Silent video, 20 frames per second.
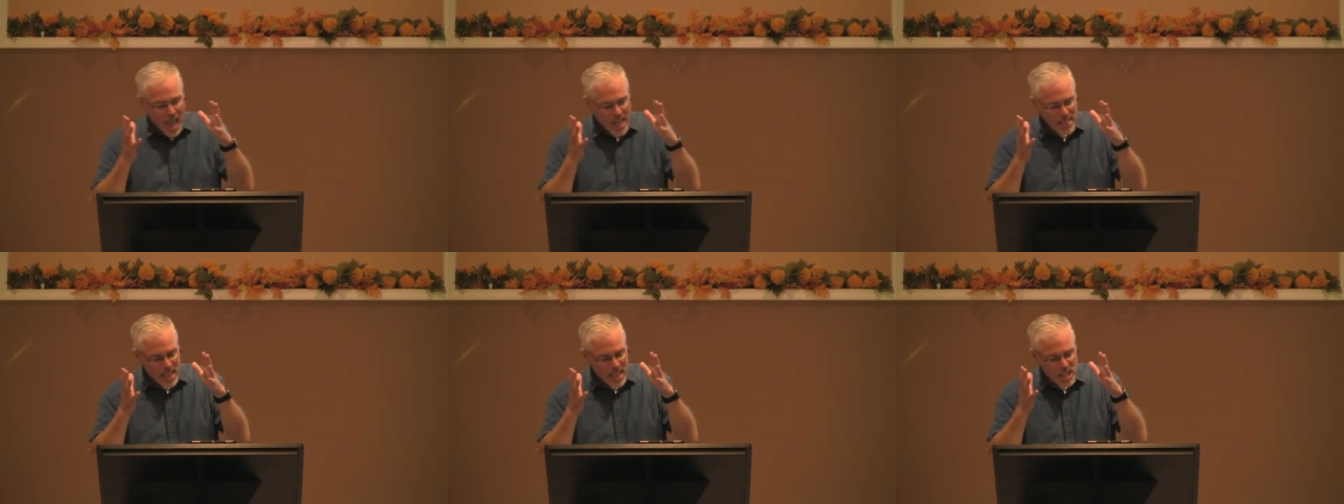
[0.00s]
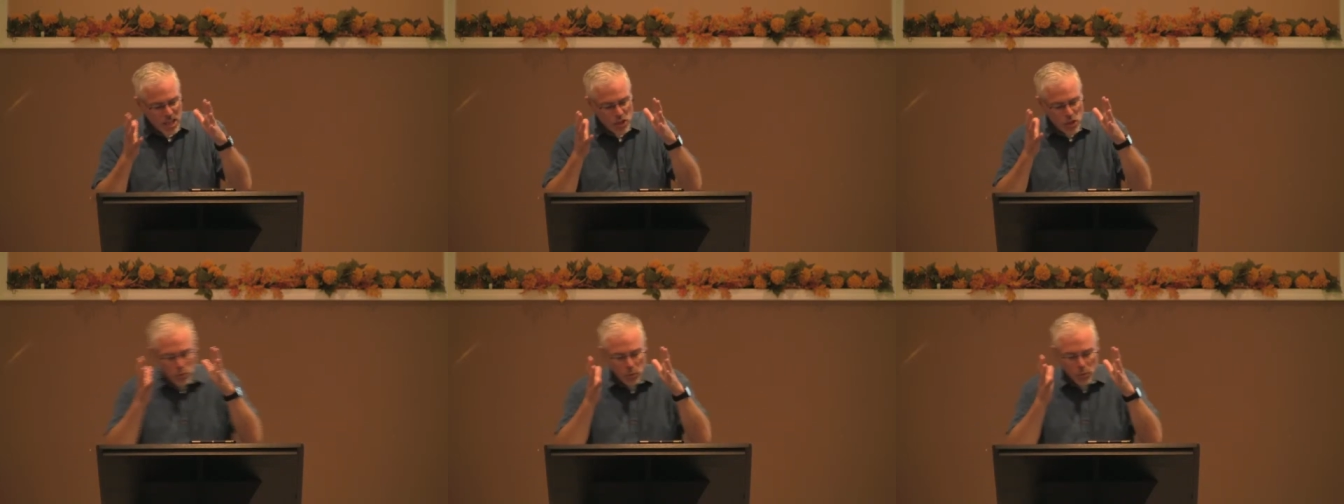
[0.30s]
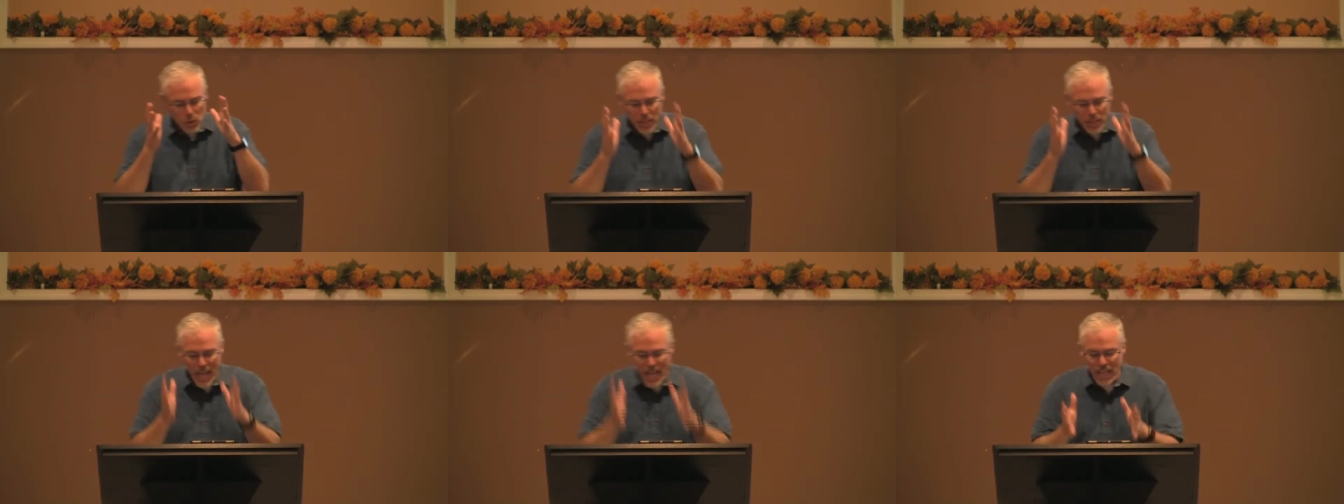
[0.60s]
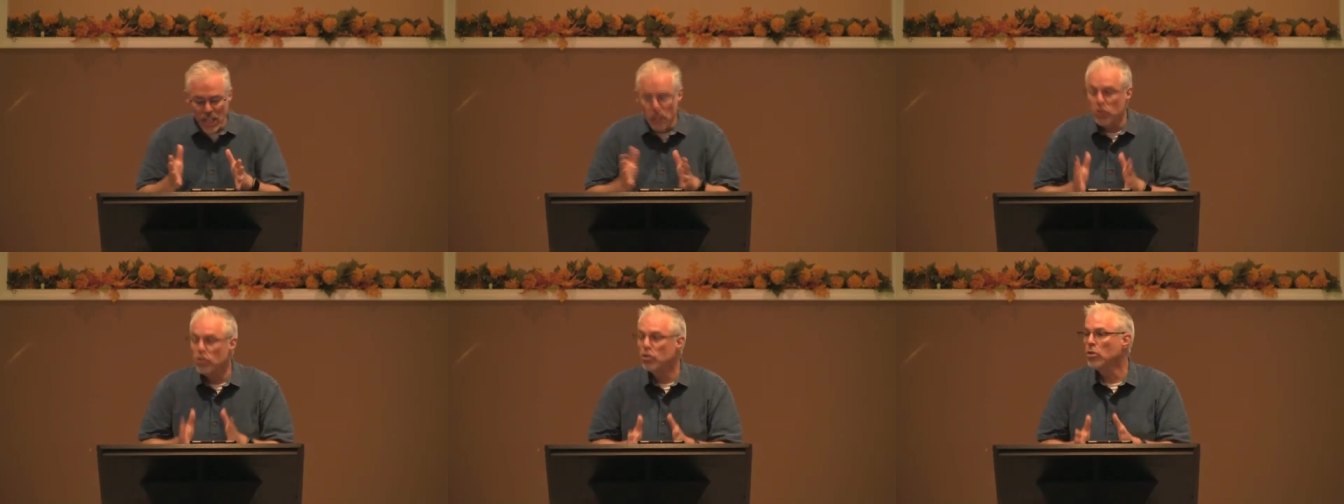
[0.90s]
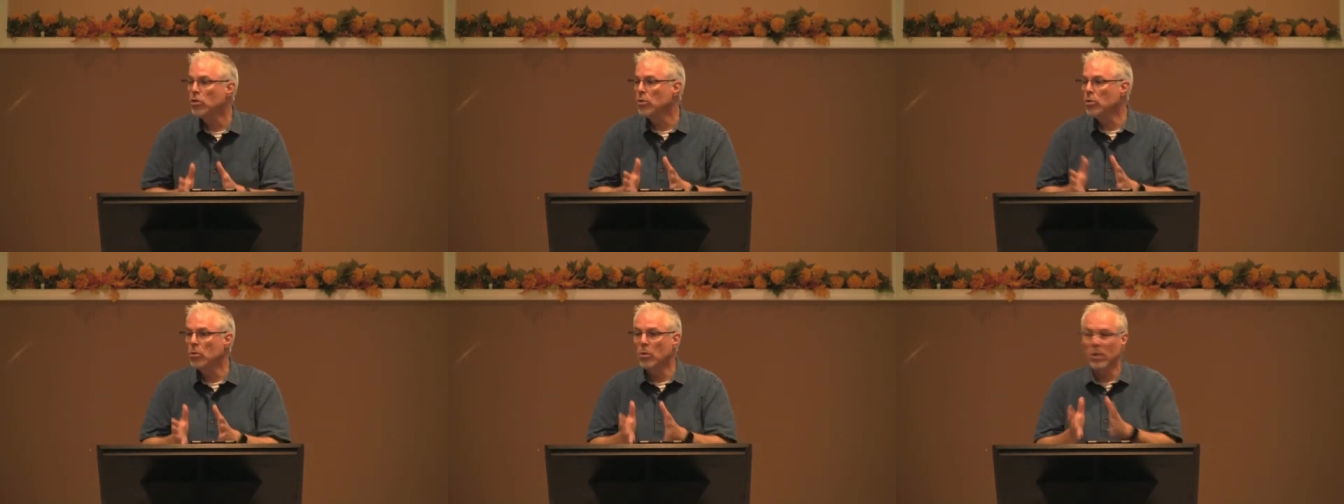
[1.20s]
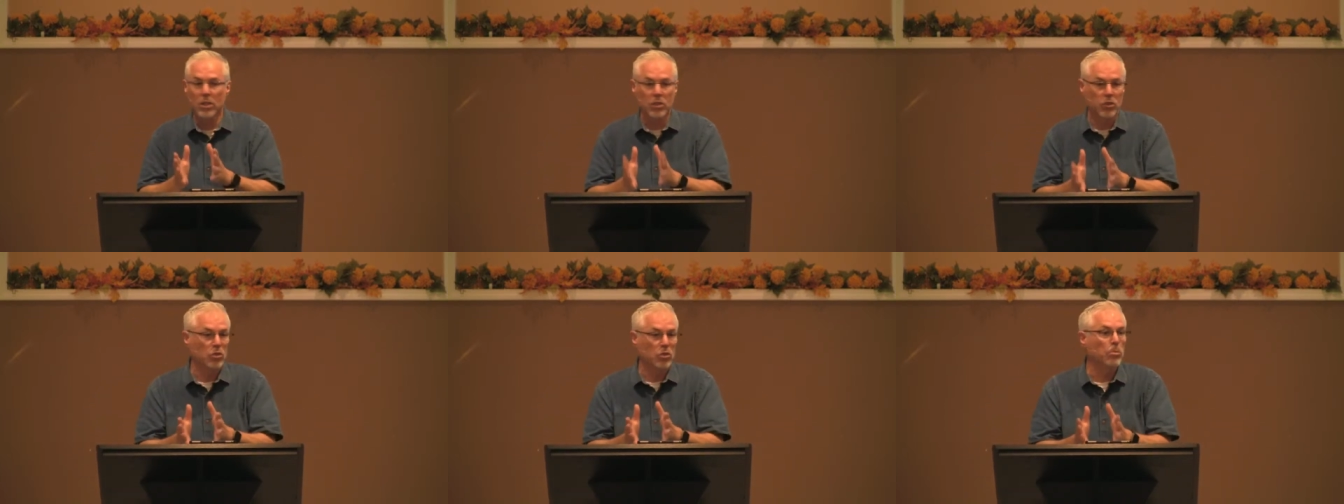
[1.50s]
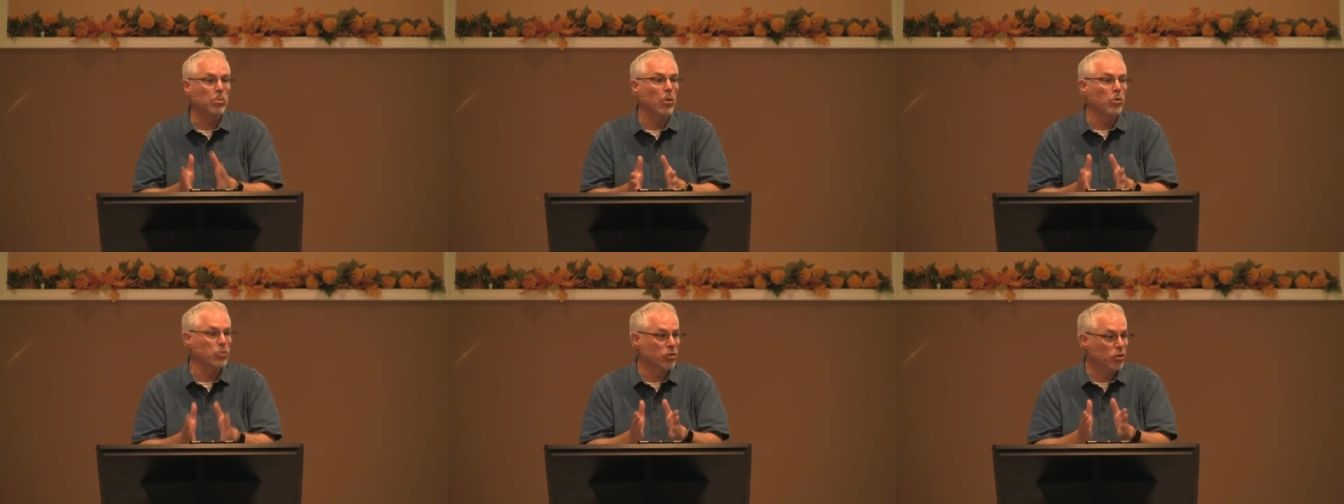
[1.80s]
and then you let it do what it's
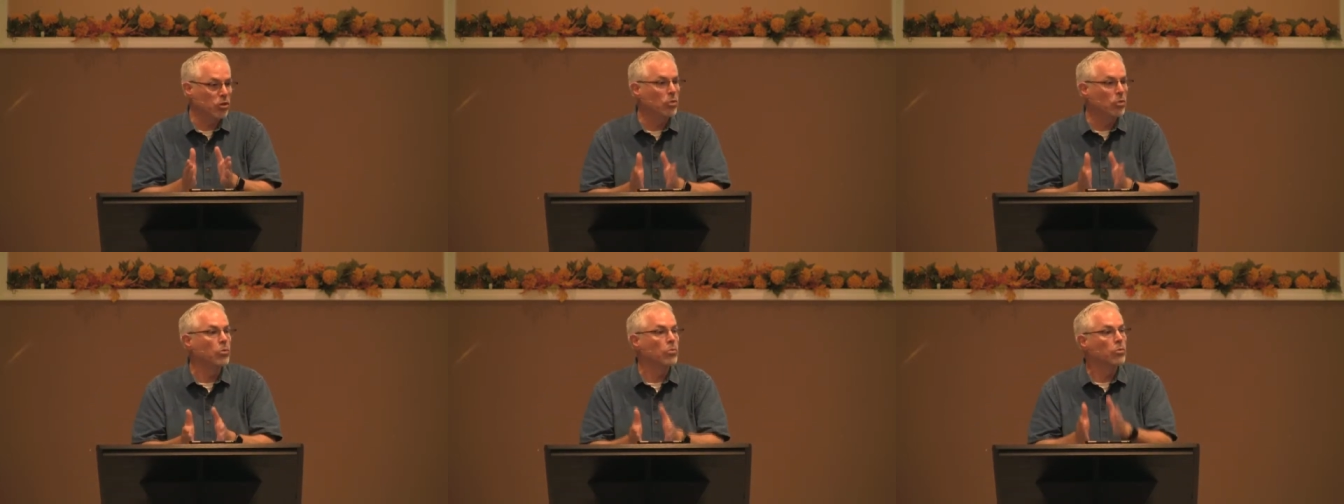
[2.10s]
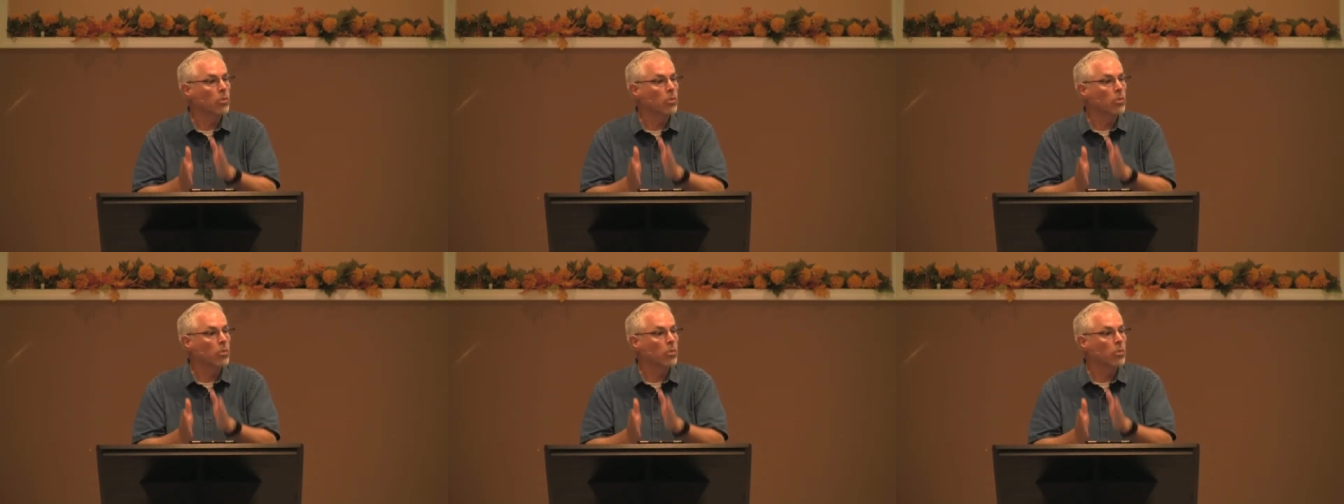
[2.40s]
supposed to do.